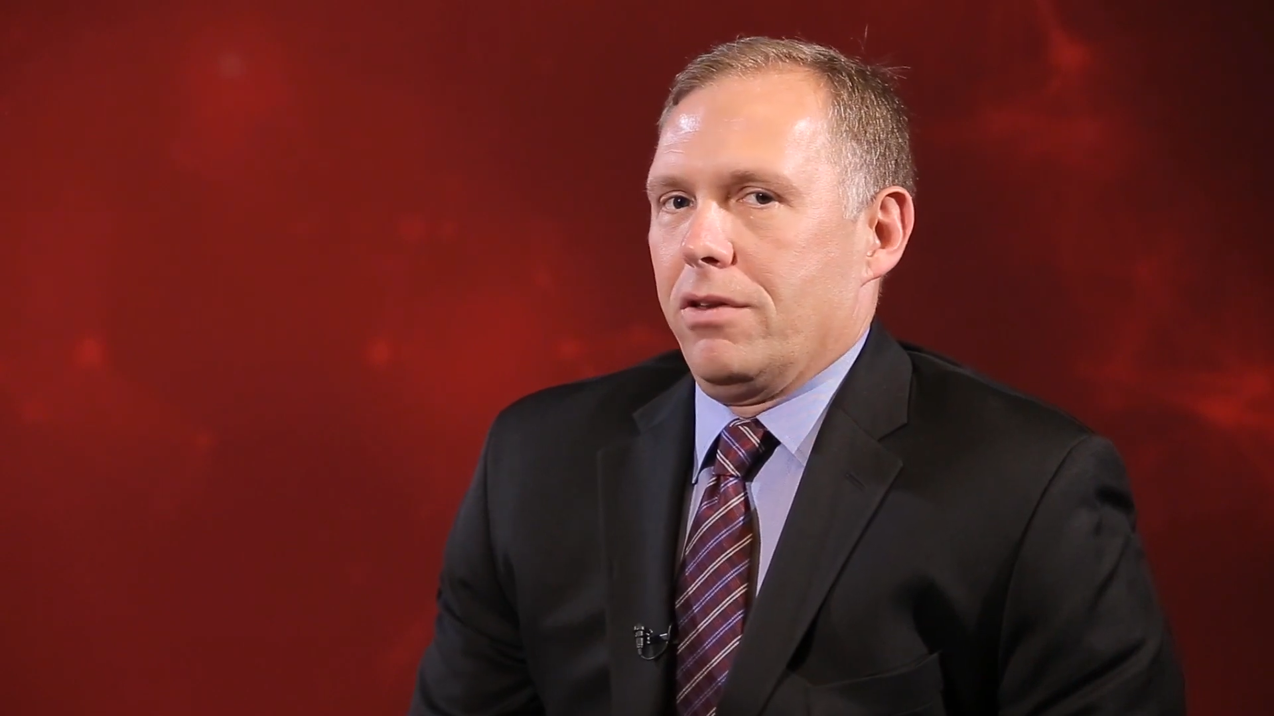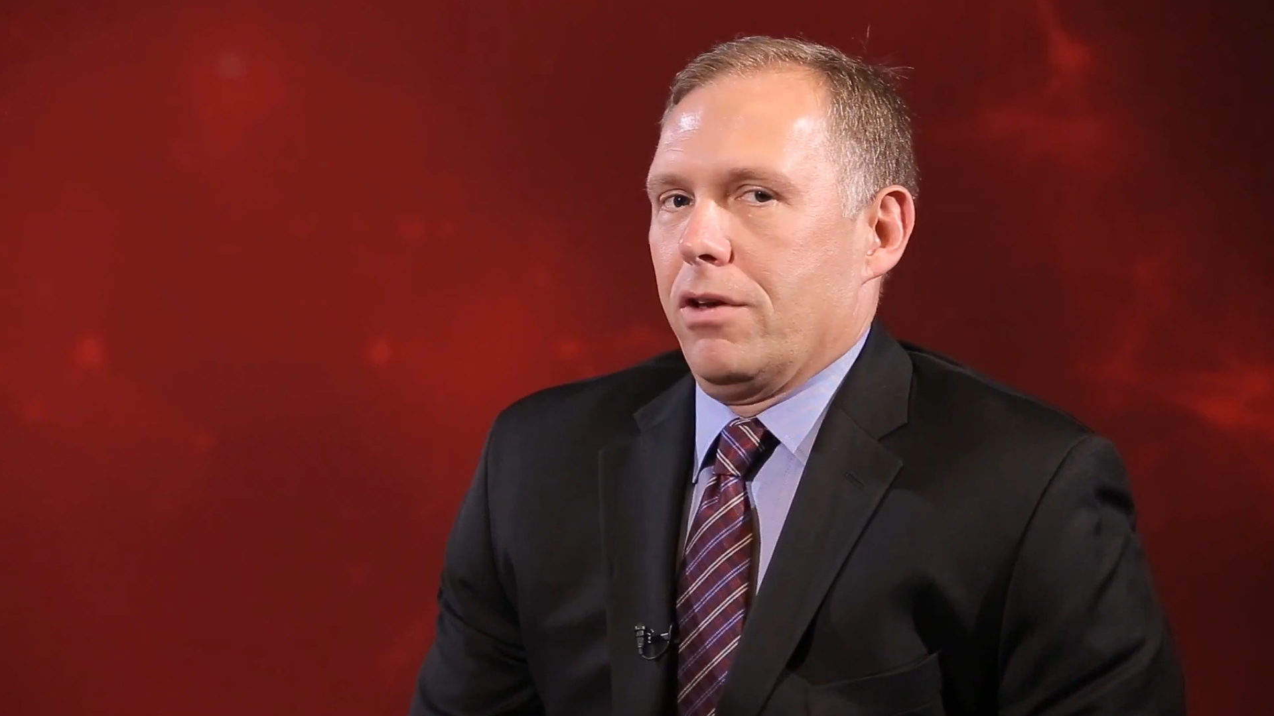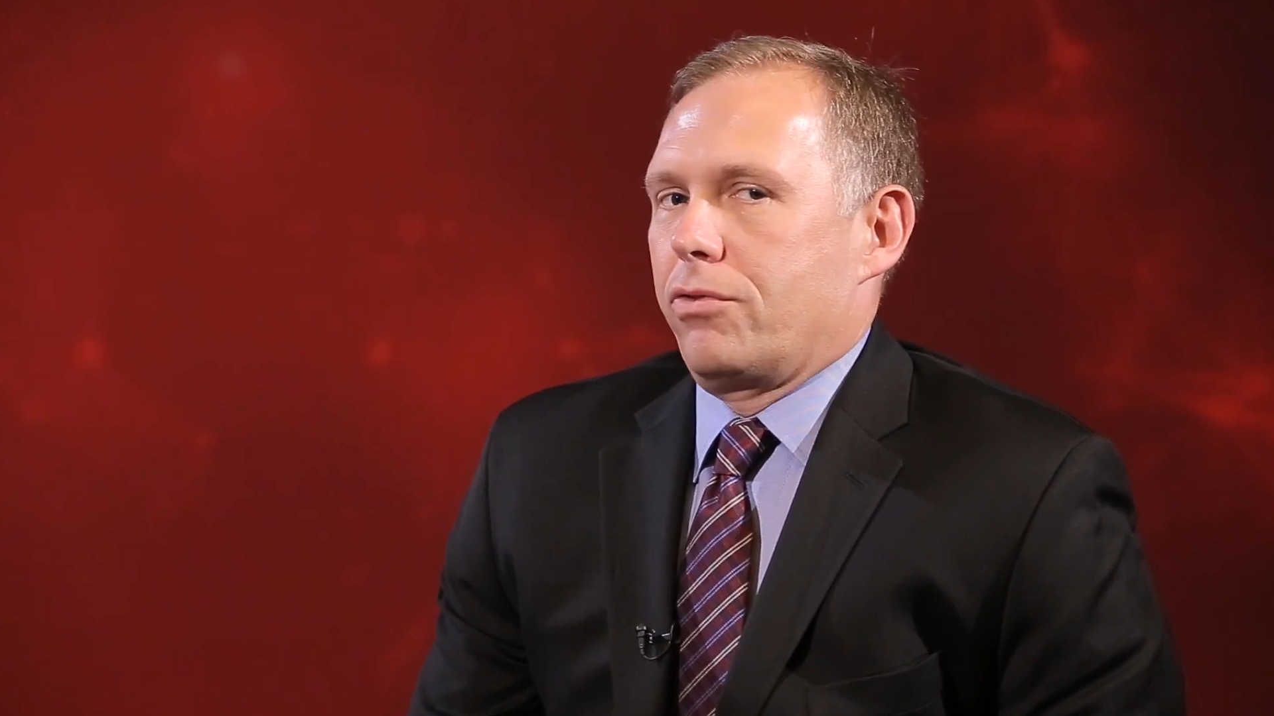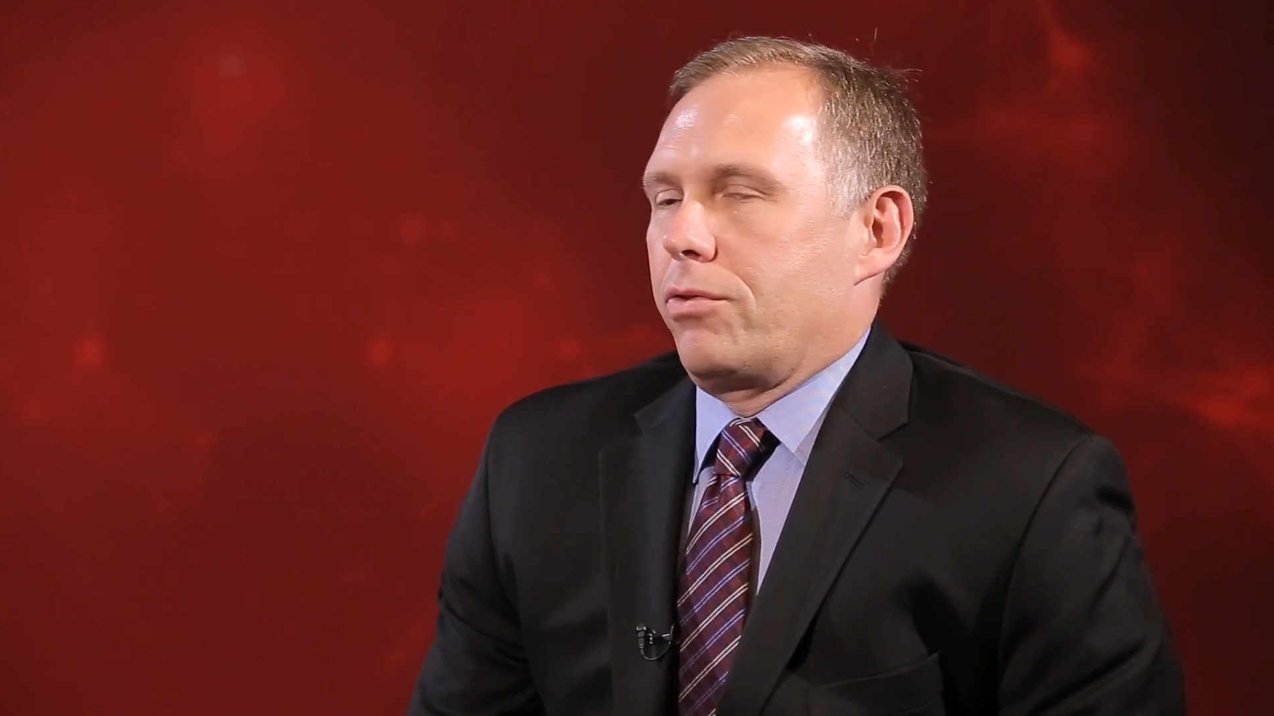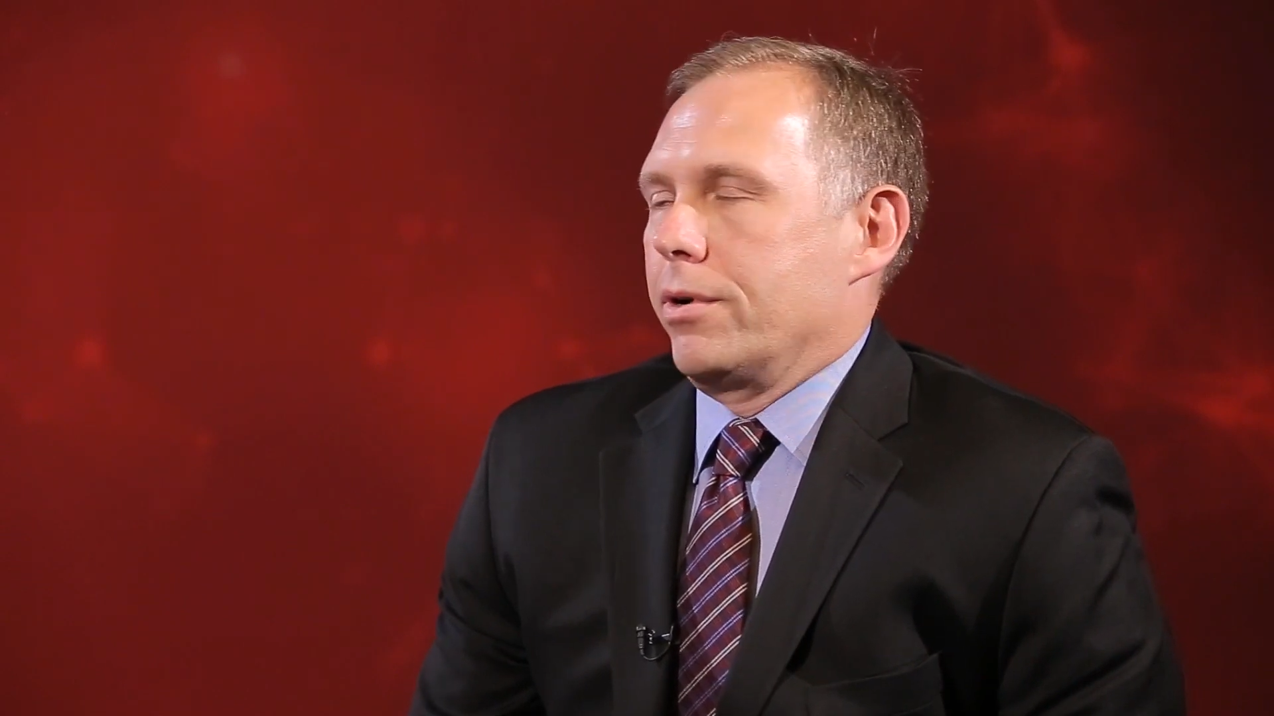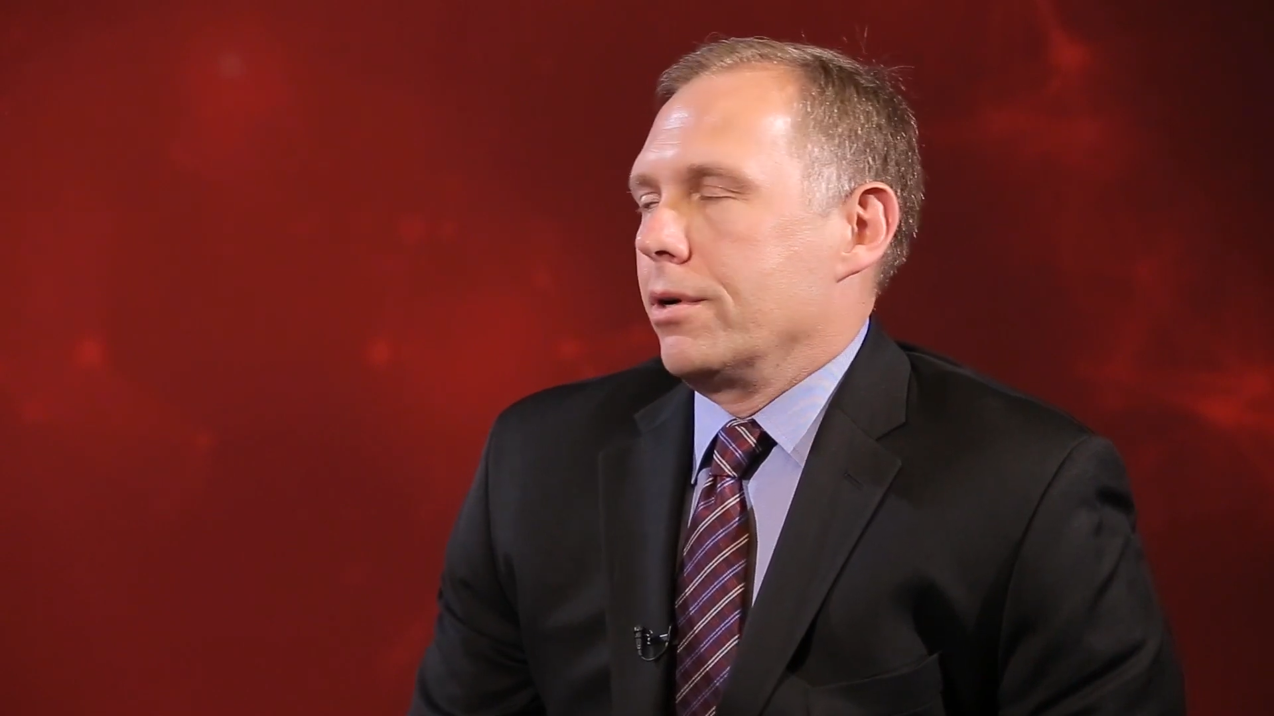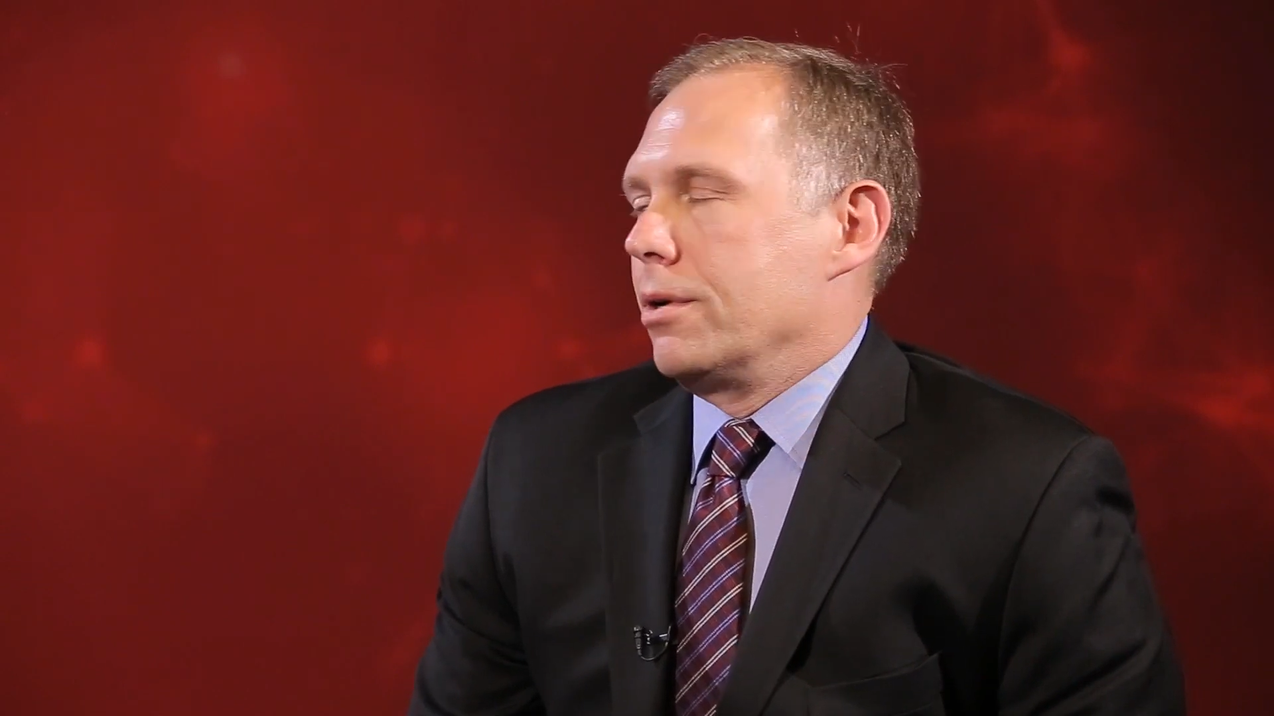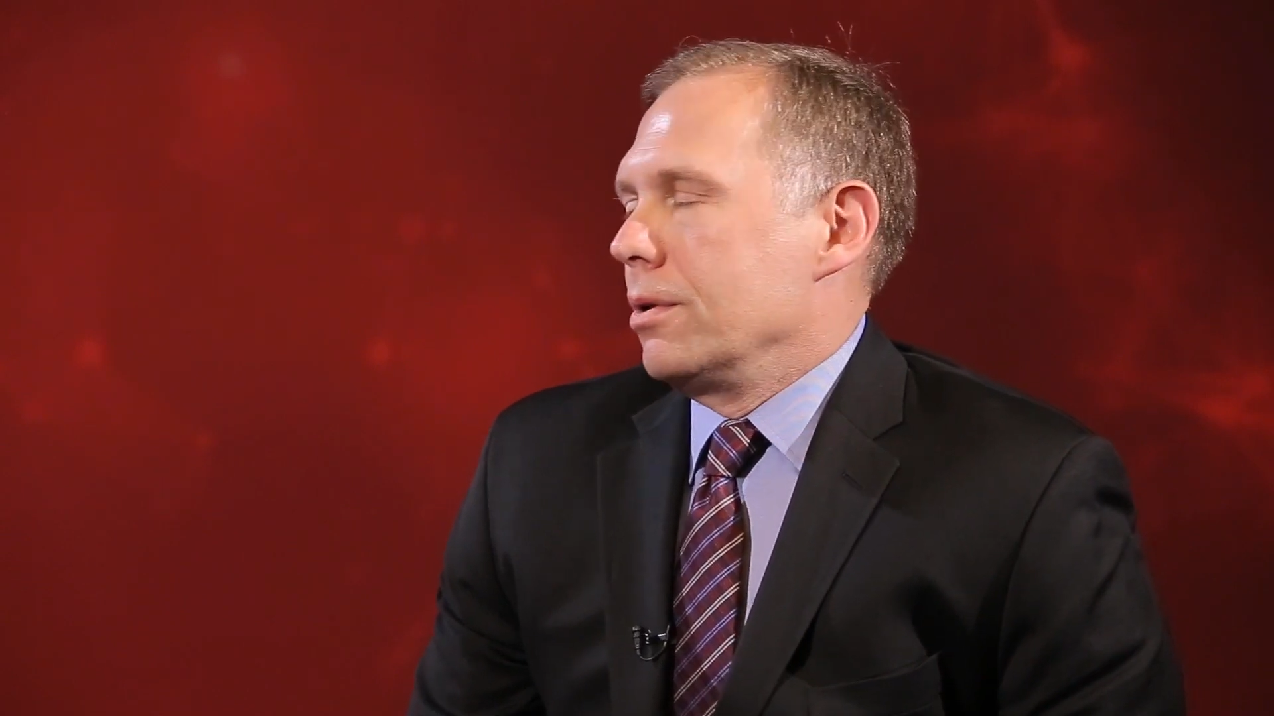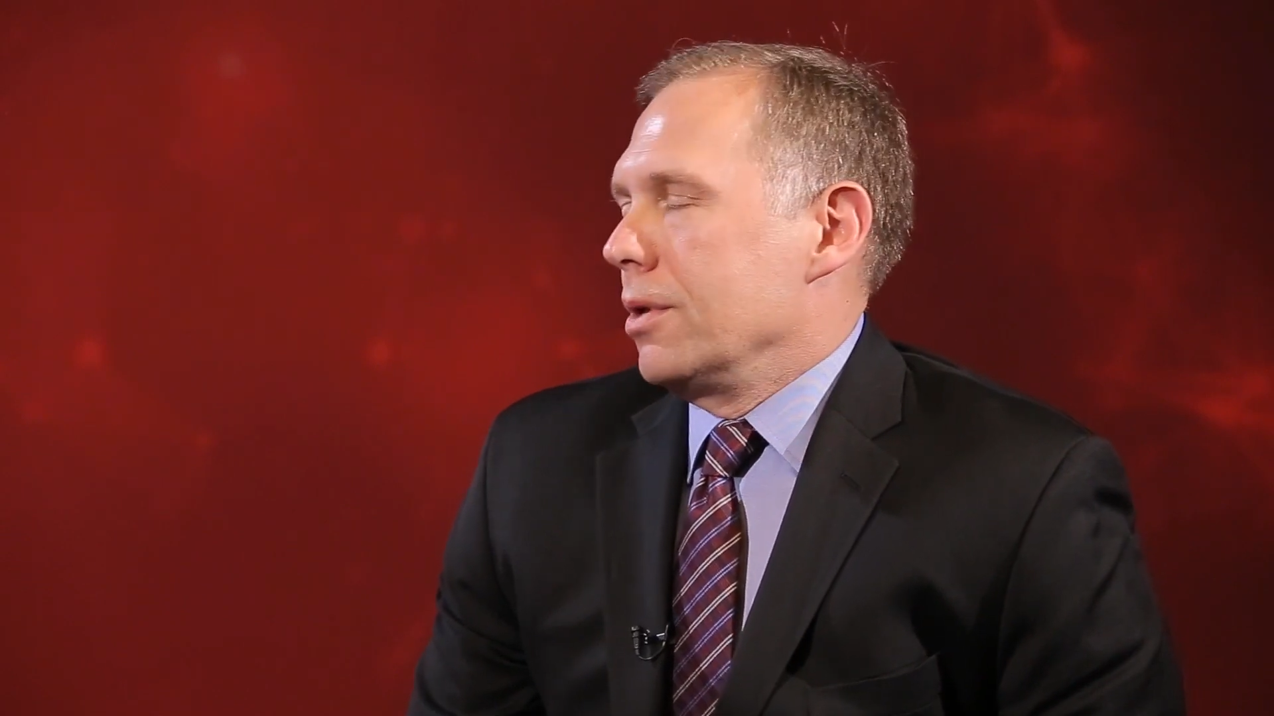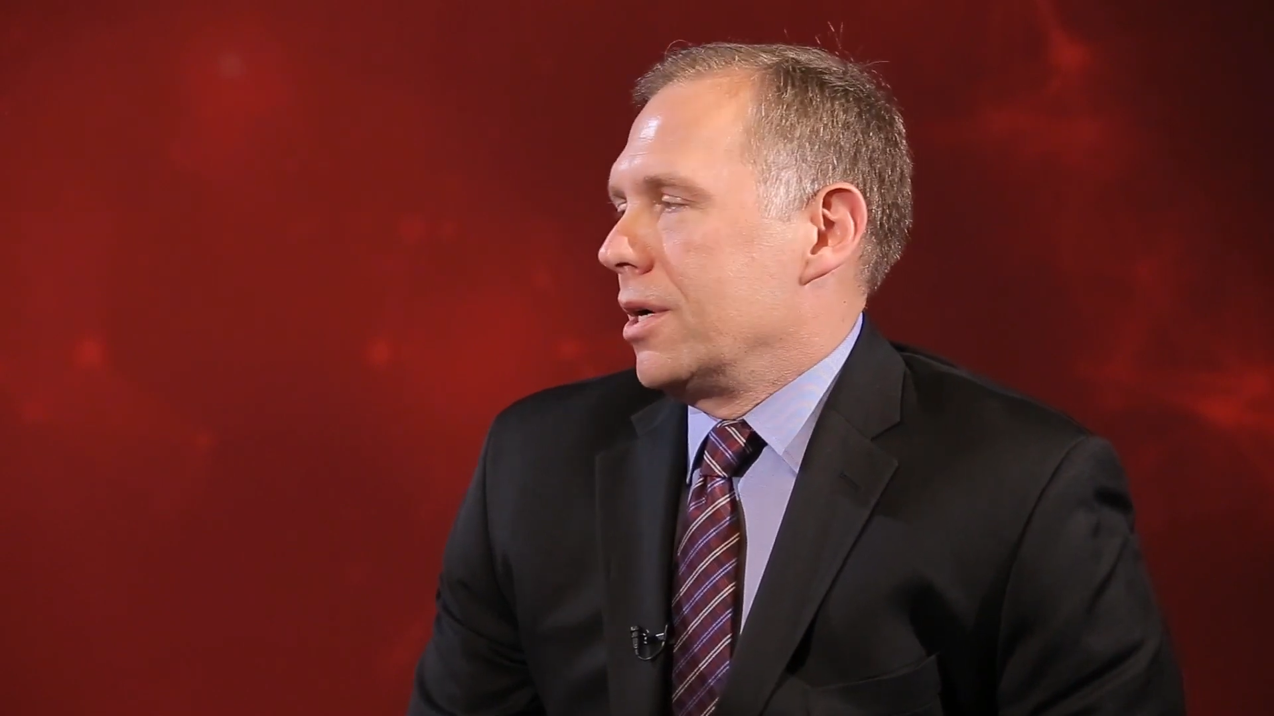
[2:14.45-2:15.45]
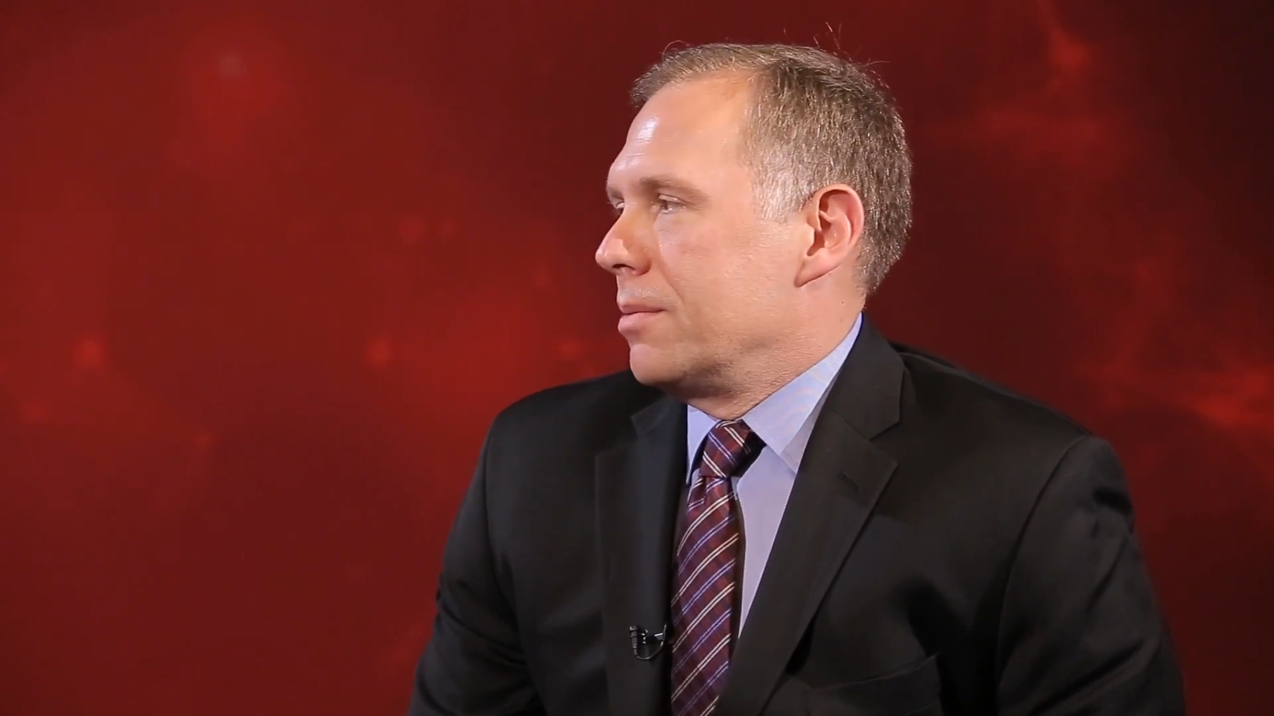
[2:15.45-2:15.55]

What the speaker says: industrial,